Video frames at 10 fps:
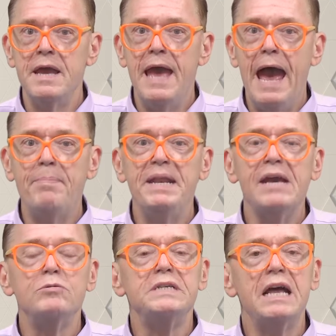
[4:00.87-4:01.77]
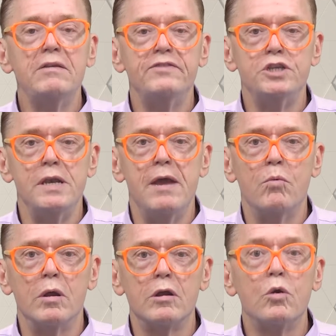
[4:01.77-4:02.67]
Happening Out Television
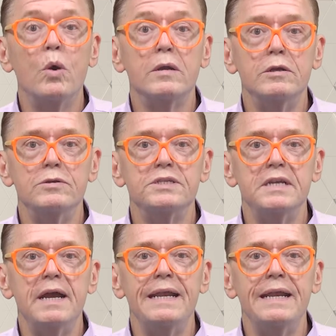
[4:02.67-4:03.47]
Network, Queer News Tonight,